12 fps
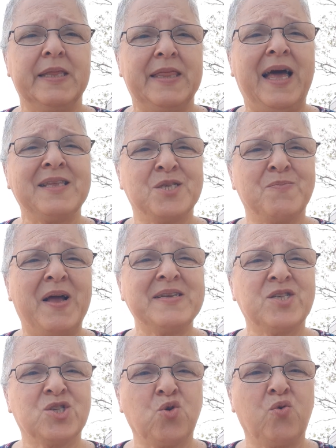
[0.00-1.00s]
That's my
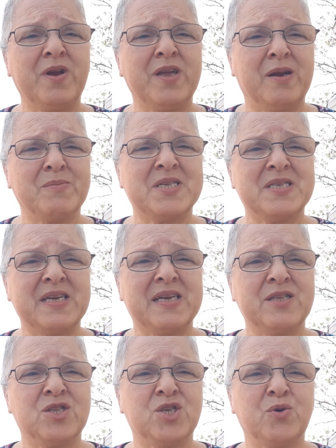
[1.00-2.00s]
story, and I'm
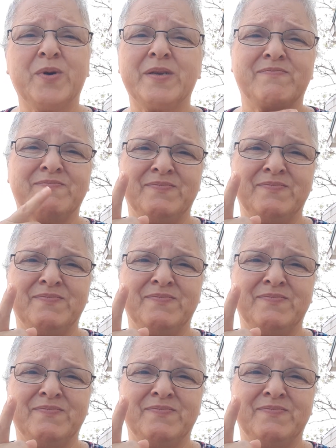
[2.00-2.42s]
sticking to it.